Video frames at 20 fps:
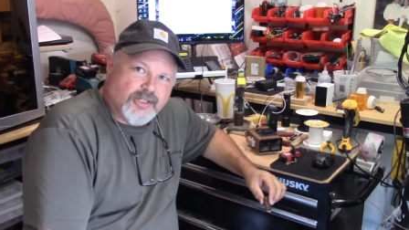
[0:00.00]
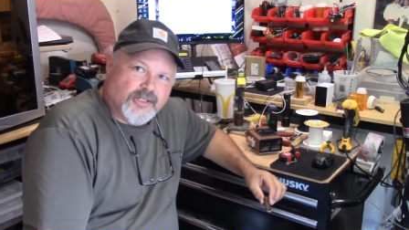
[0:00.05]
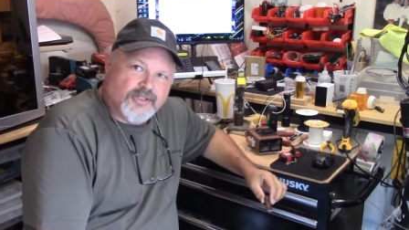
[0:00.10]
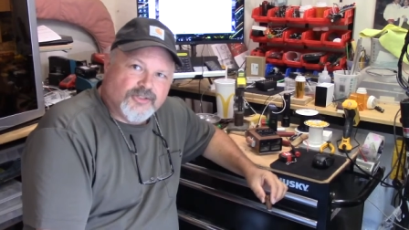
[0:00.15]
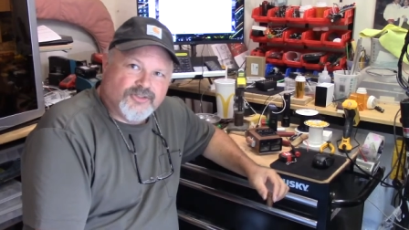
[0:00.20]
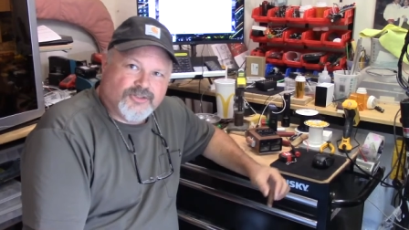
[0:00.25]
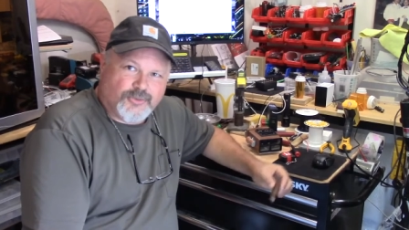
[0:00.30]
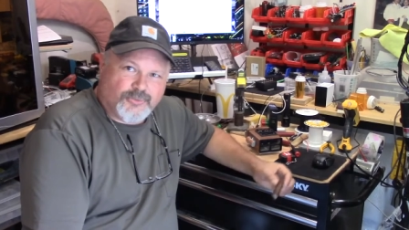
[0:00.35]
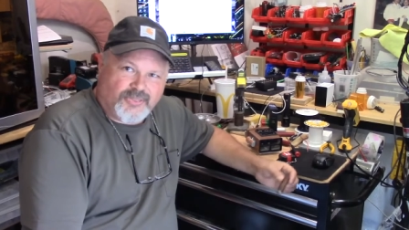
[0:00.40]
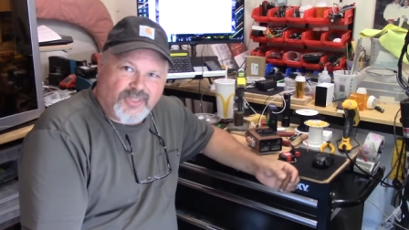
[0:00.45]

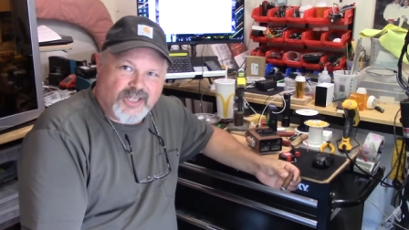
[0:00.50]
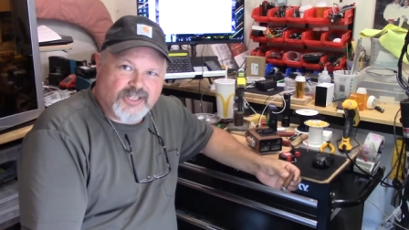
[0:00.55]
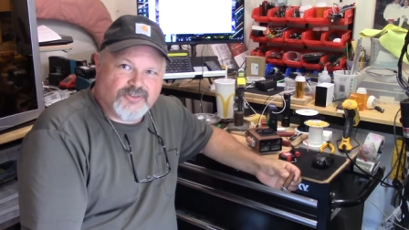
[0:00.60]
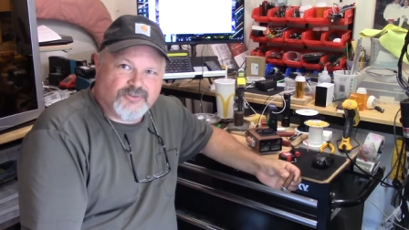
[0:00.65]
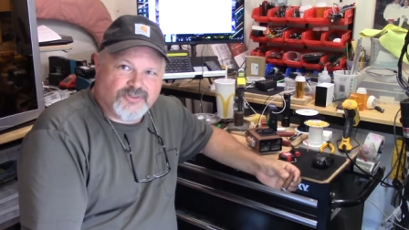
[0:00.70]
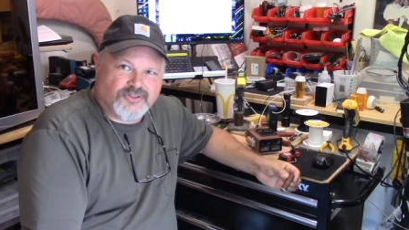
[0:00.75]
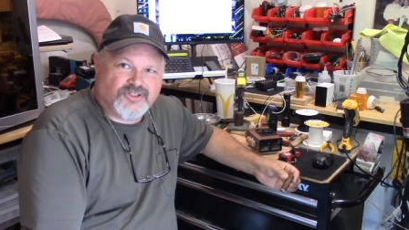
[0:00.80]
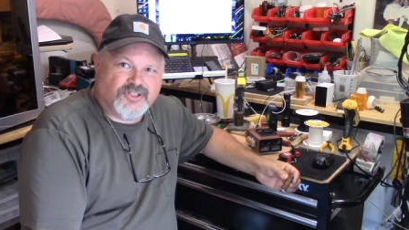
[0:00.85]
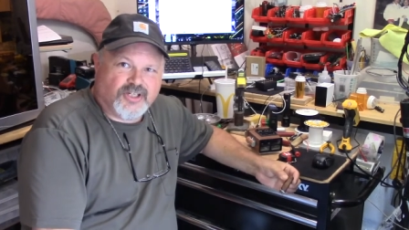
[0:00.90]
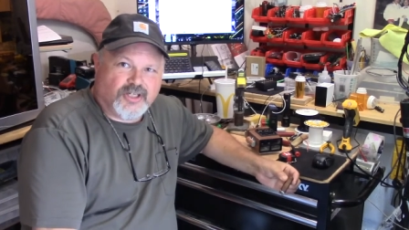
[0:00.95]
So thanks
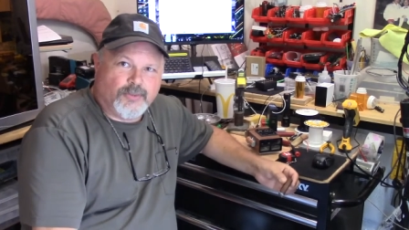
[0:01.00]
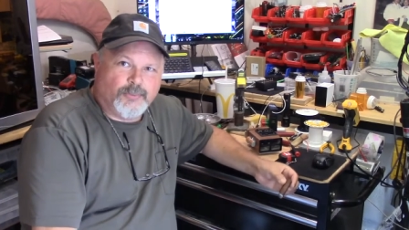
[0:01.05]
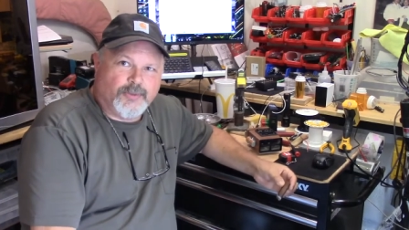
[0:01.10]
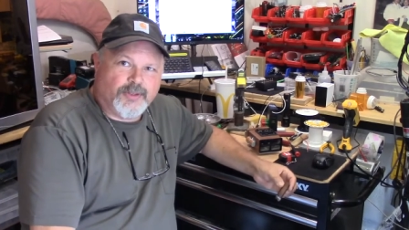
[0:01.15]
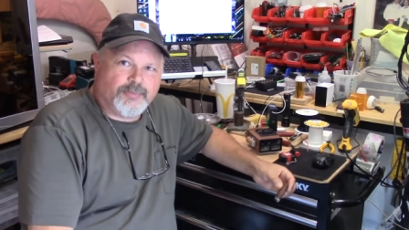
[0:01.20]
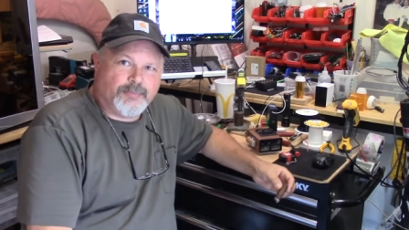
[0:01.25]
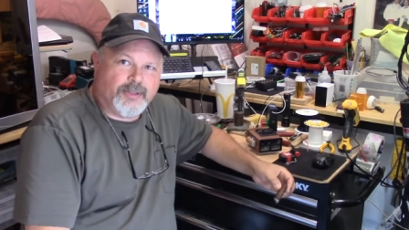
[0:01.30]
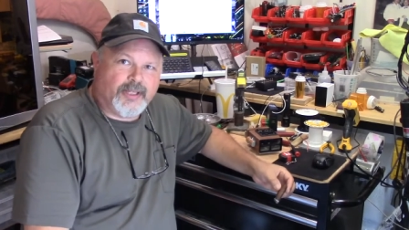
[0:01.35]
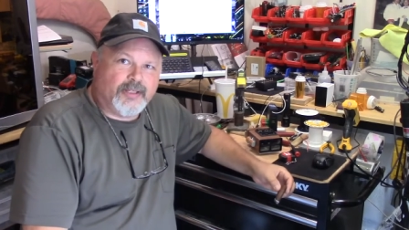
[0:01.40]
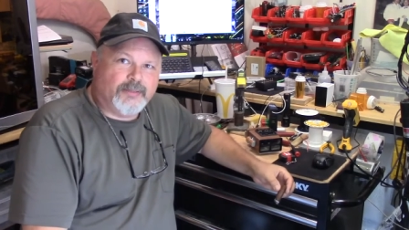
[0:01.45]
for sticking
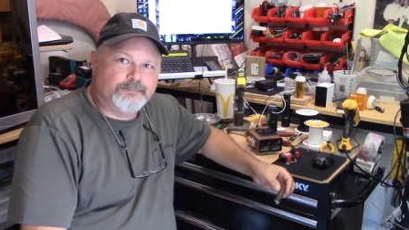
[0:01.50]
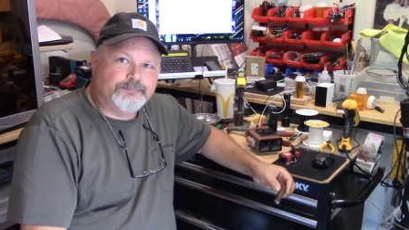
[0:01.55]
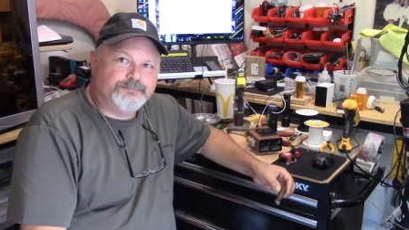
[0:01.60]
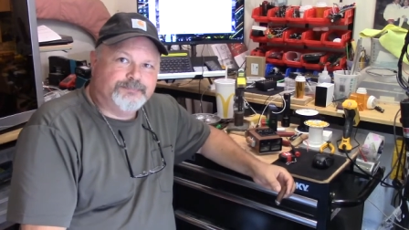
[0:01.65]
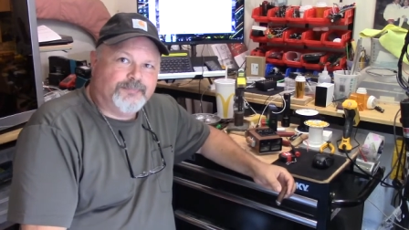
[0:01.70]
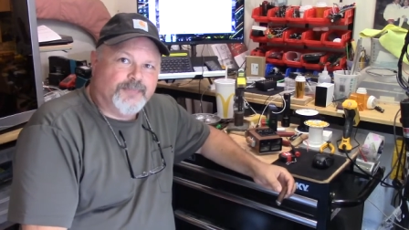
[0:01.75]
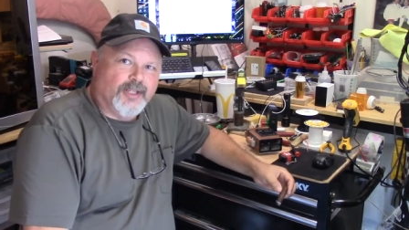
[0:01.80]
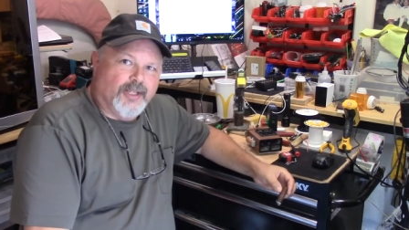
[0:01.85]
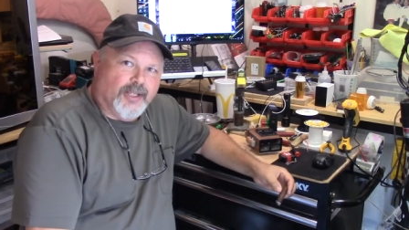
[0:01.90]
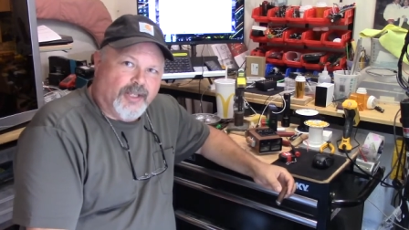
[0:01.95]
with me
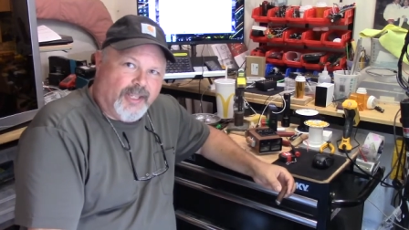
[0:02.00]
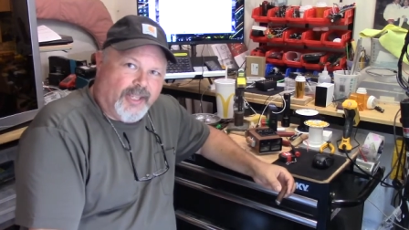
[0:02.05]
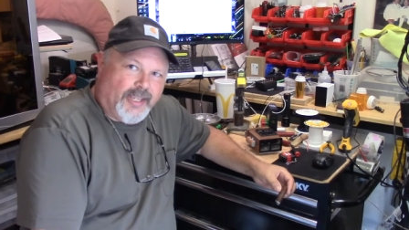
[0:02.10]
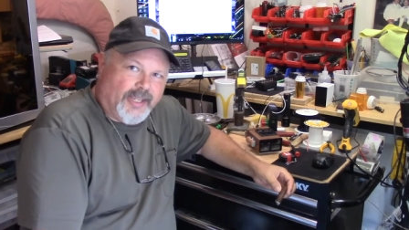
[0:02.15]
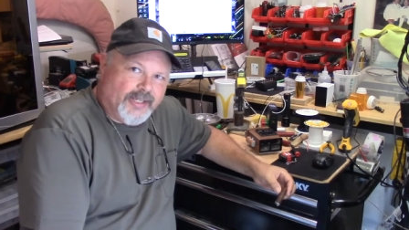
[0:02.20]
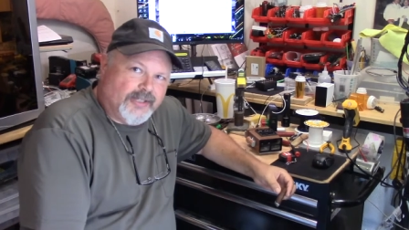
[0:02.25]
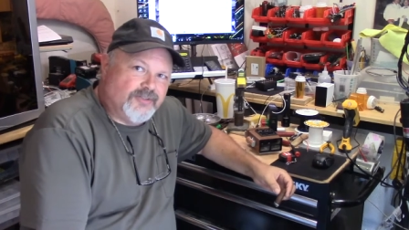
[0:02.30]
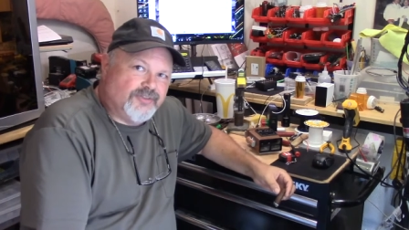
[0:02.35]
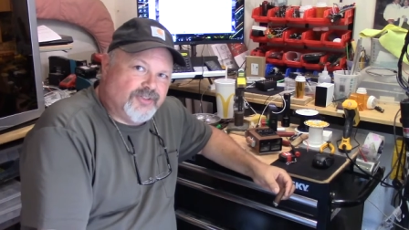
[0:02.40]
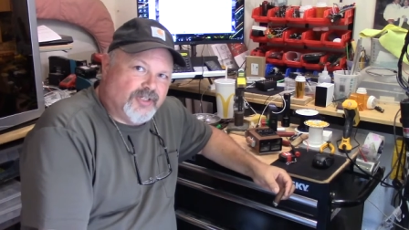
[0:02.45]

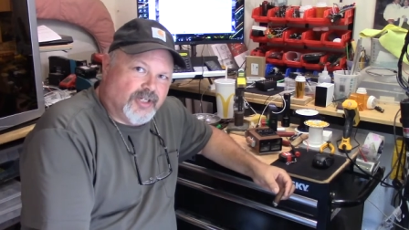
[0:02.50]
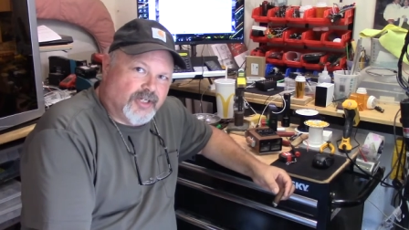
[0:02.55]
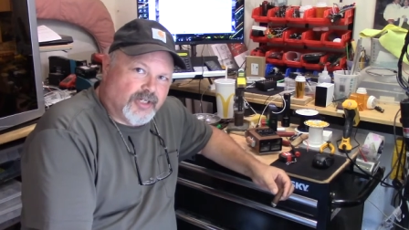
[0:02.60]
and